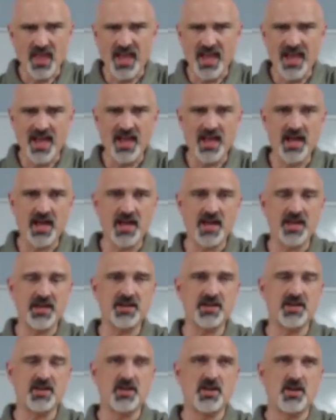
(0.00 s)

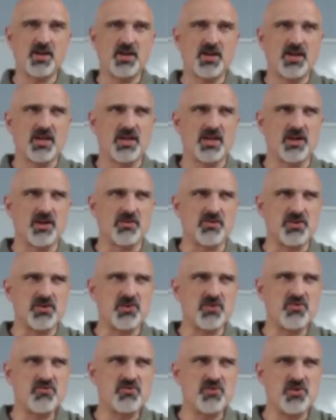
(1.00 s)
and, you know,
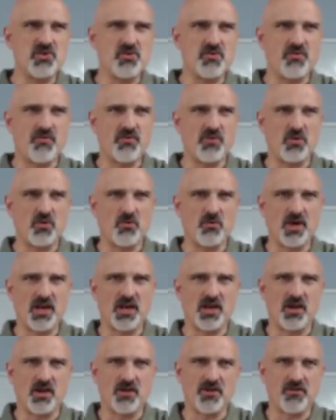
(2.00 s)
you knew full
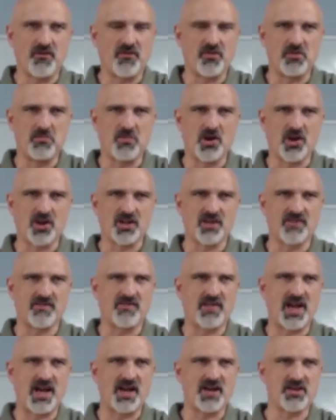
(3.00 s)
well the full market
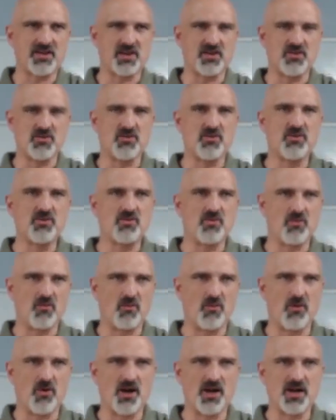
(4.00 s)
value
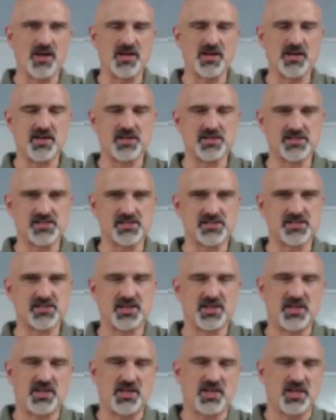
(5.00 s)
was,
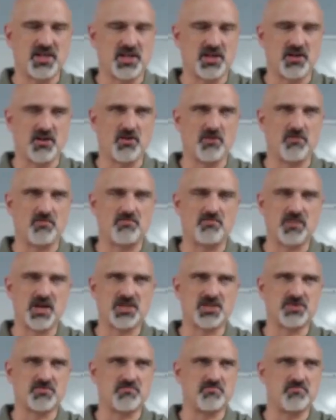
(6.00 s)
you know,
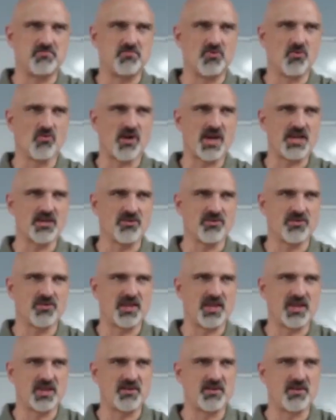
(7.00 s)
much greater
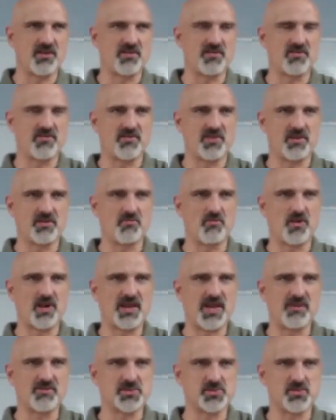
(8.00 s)
than what
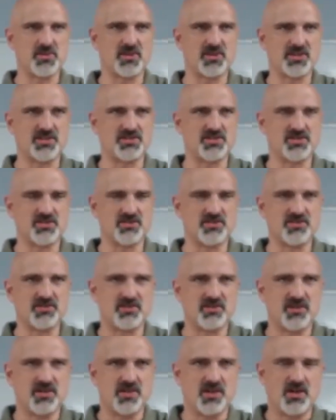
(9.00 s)
I was willing to,
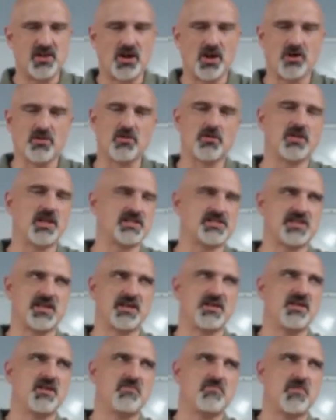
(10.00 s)
or let's
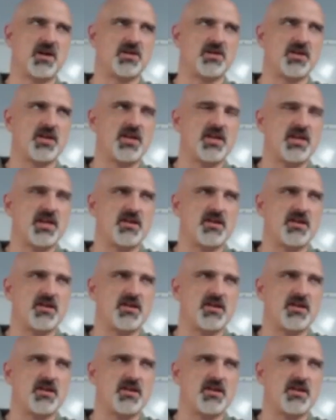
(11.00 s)
say, but